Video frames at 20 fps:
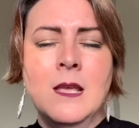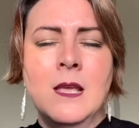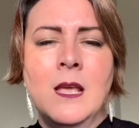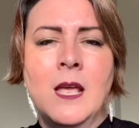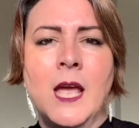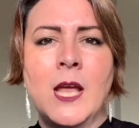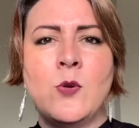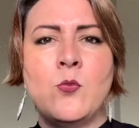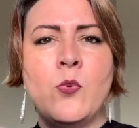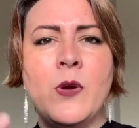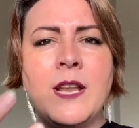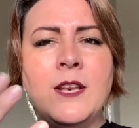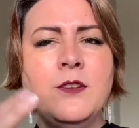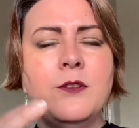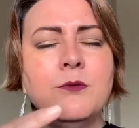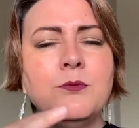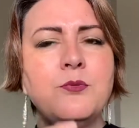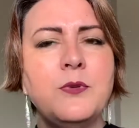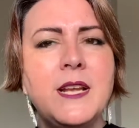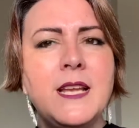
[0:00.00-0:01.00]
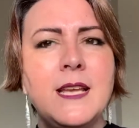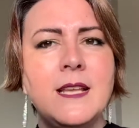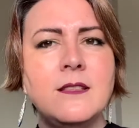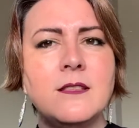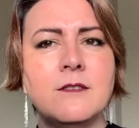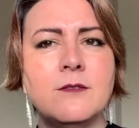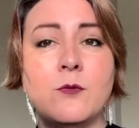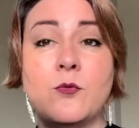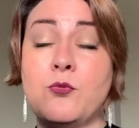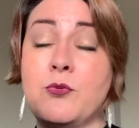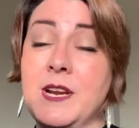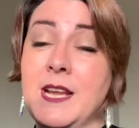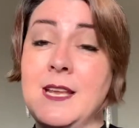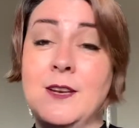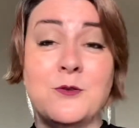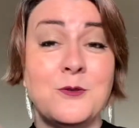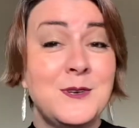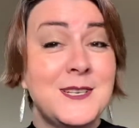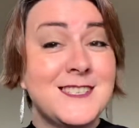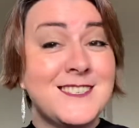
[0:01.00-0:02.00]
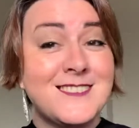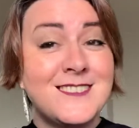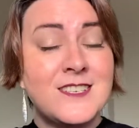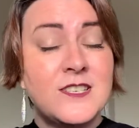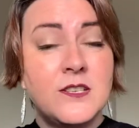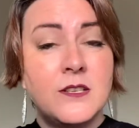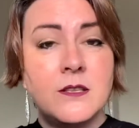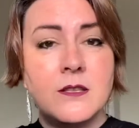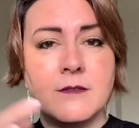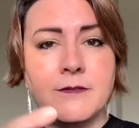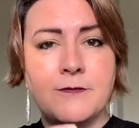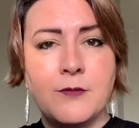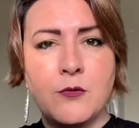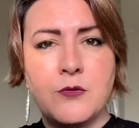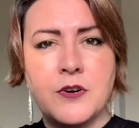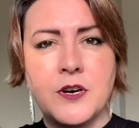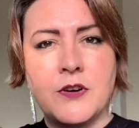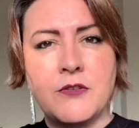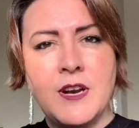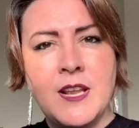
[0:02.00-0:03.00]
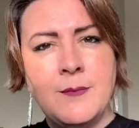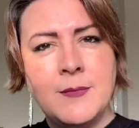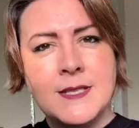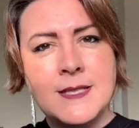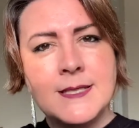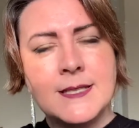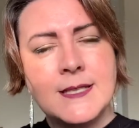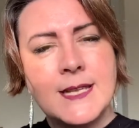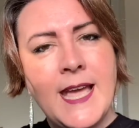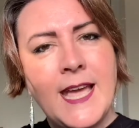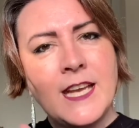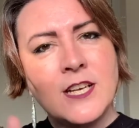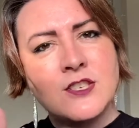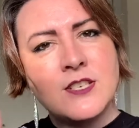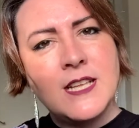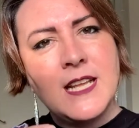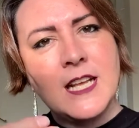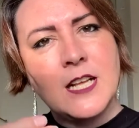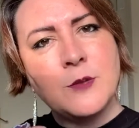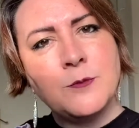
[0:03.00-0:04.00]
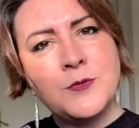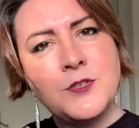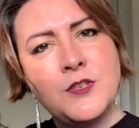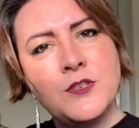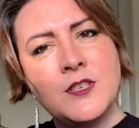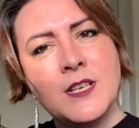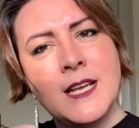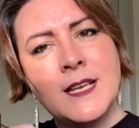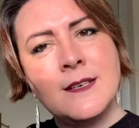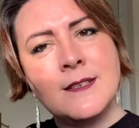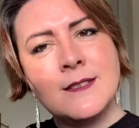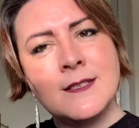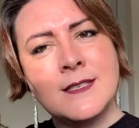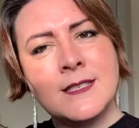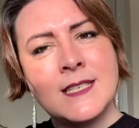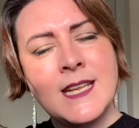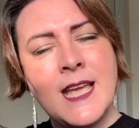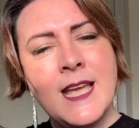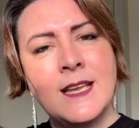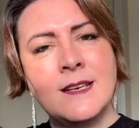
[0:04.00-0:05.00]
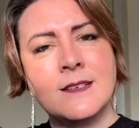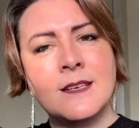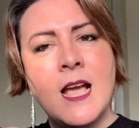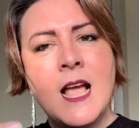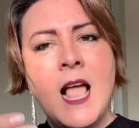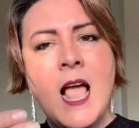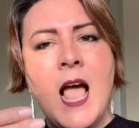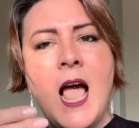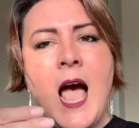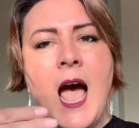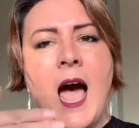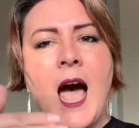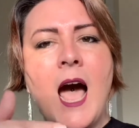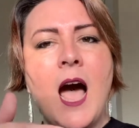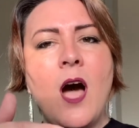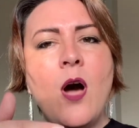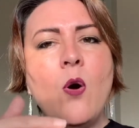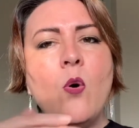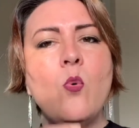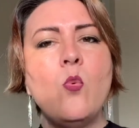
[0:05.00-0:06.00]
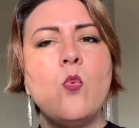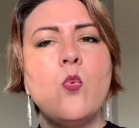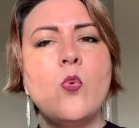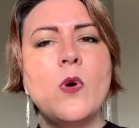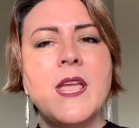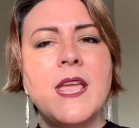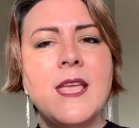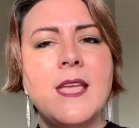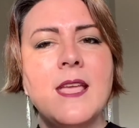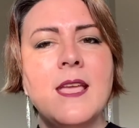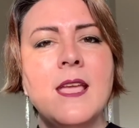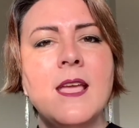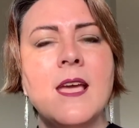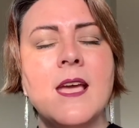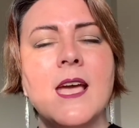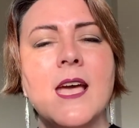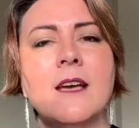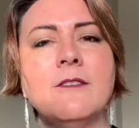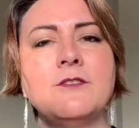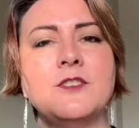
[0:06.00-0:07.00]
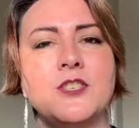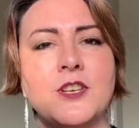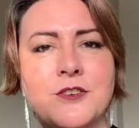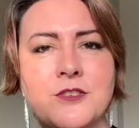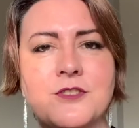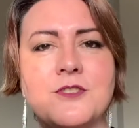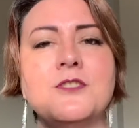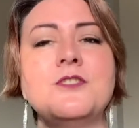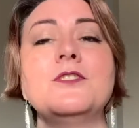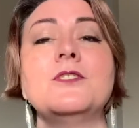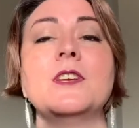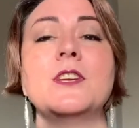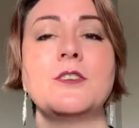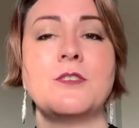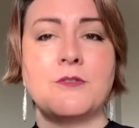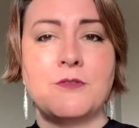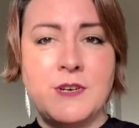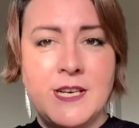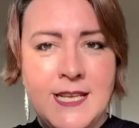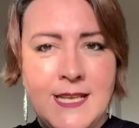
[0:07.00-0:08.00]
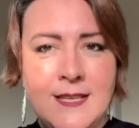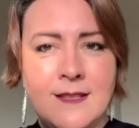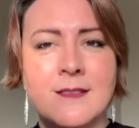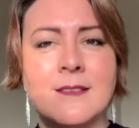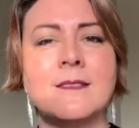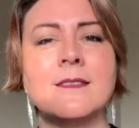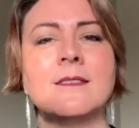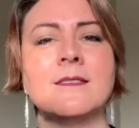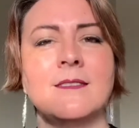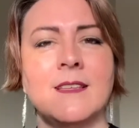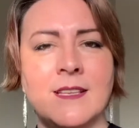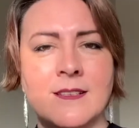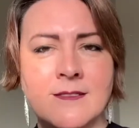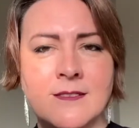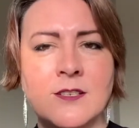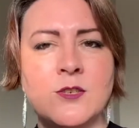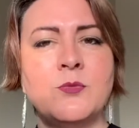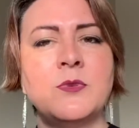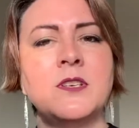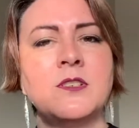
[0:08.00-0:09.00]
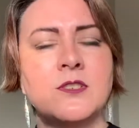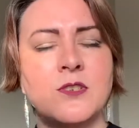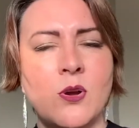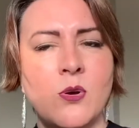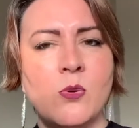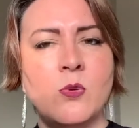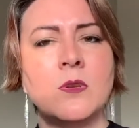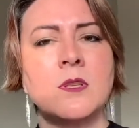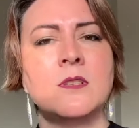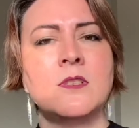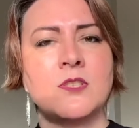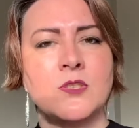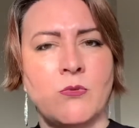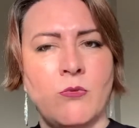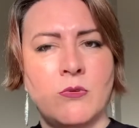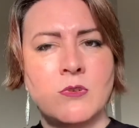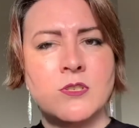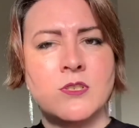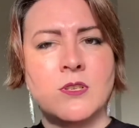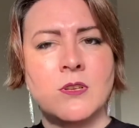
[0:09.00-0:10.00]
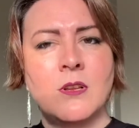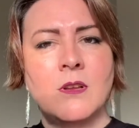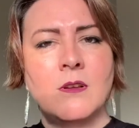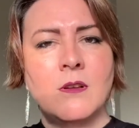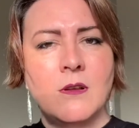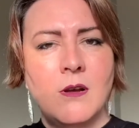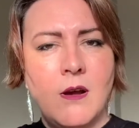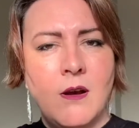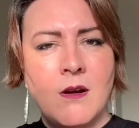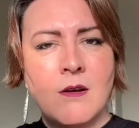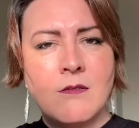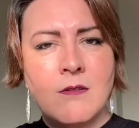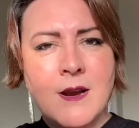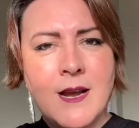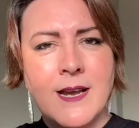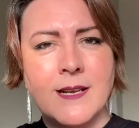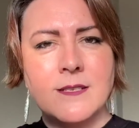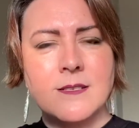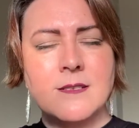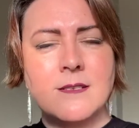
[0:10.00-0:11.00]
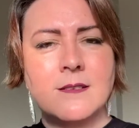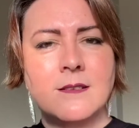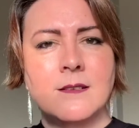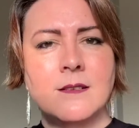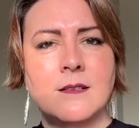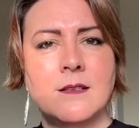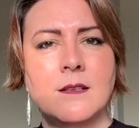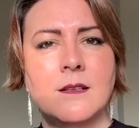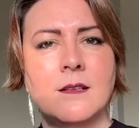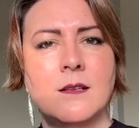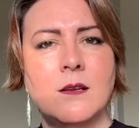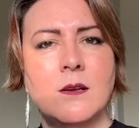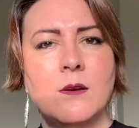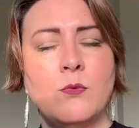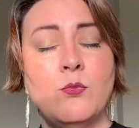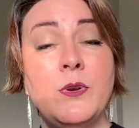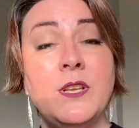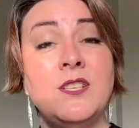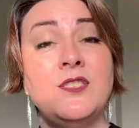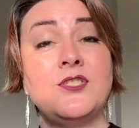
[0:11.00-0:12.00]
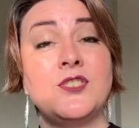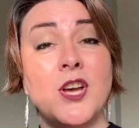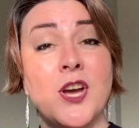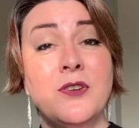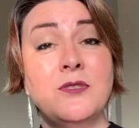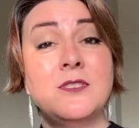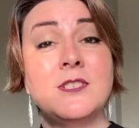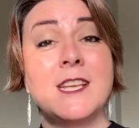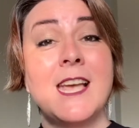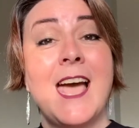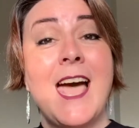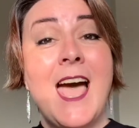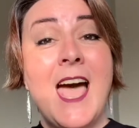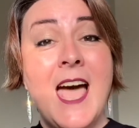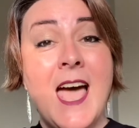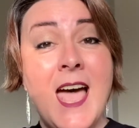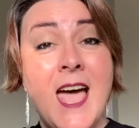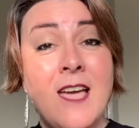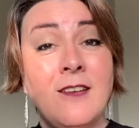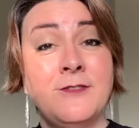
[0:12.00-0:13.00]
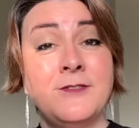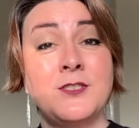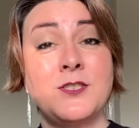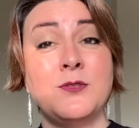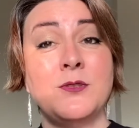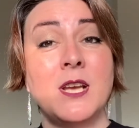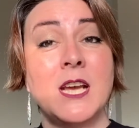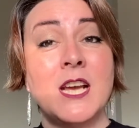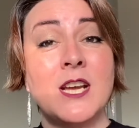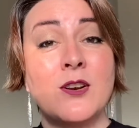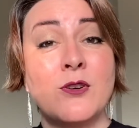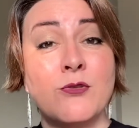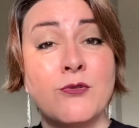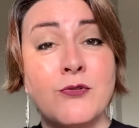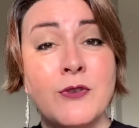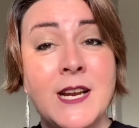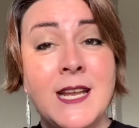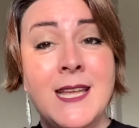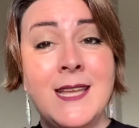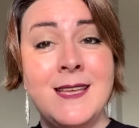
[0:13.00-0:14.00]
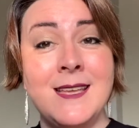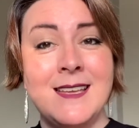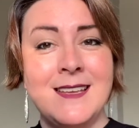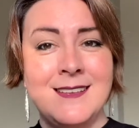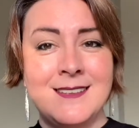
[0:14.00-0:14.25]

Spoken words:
And when you read or listen to the 4 agreements, it actually helps you to understand how we have chosen to agree that the things that we're told and taught are right. We don't have to agree.